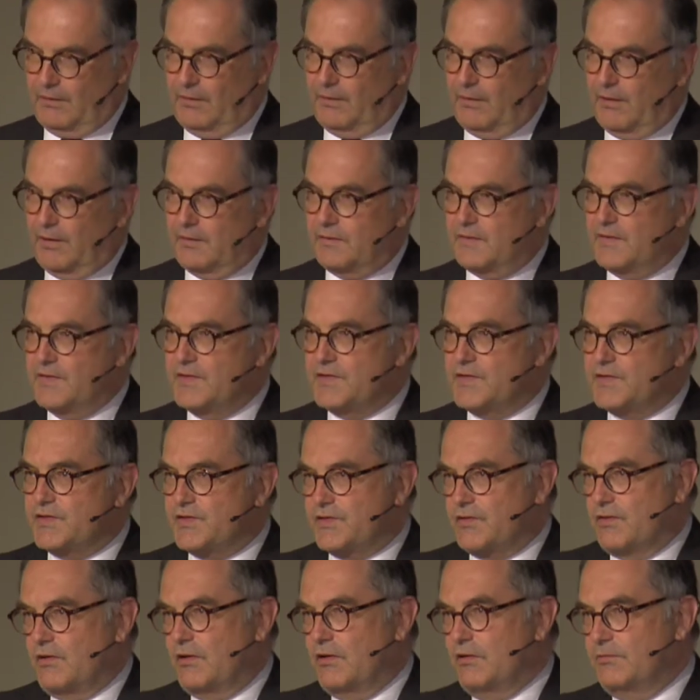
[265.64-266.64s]
And this
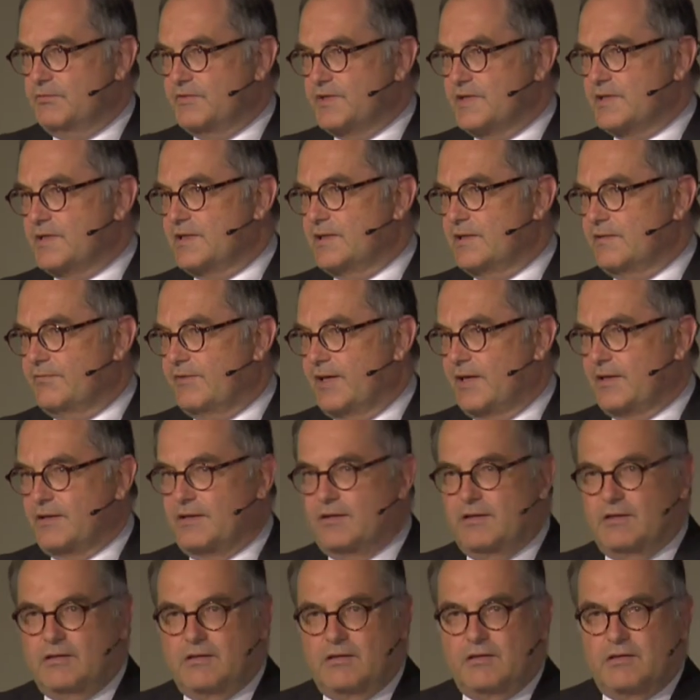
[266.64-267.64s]
is obviously a
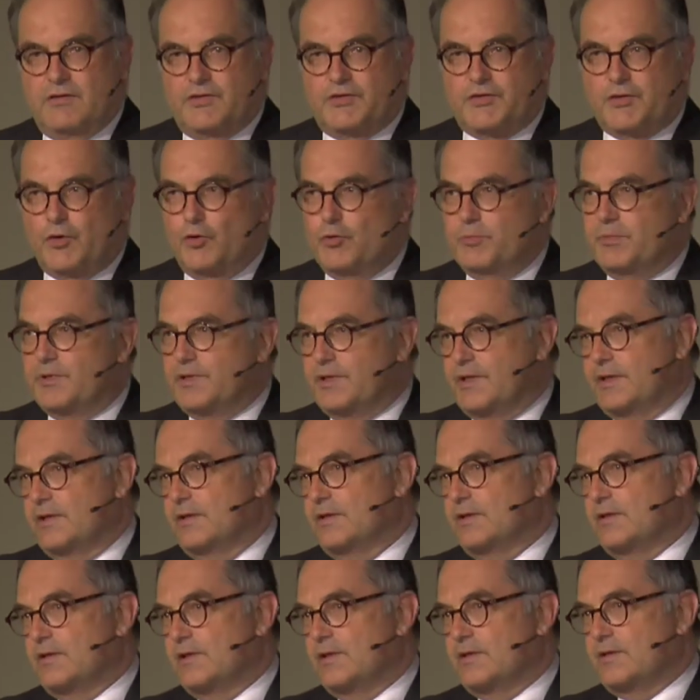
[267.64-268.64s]
very sobering
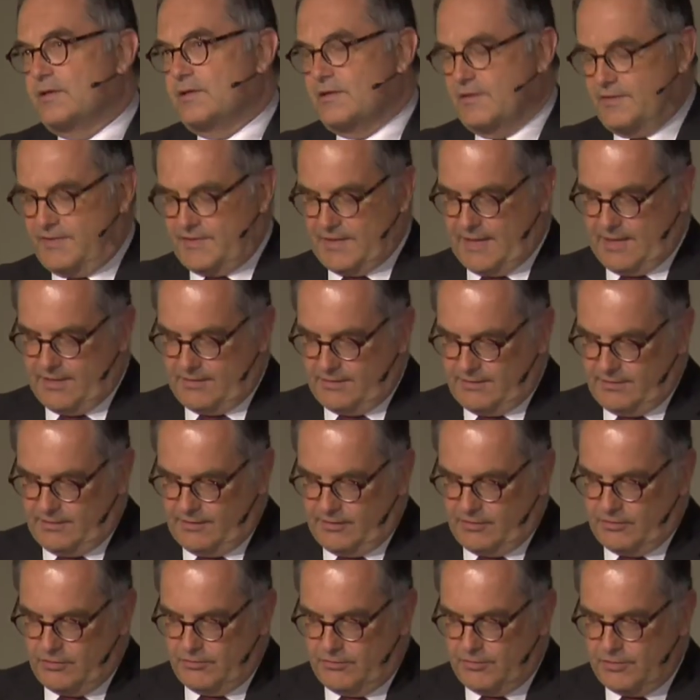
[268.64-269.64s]
and
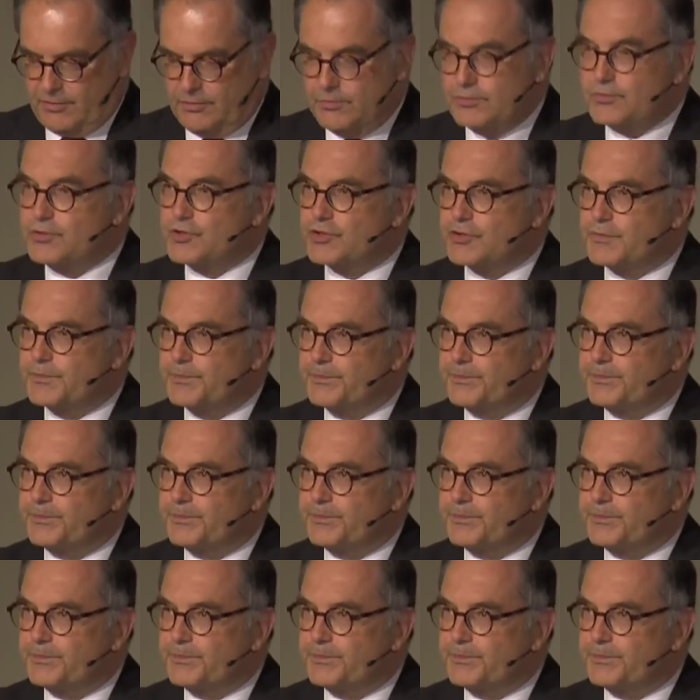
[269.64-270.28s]
saddening conclusion.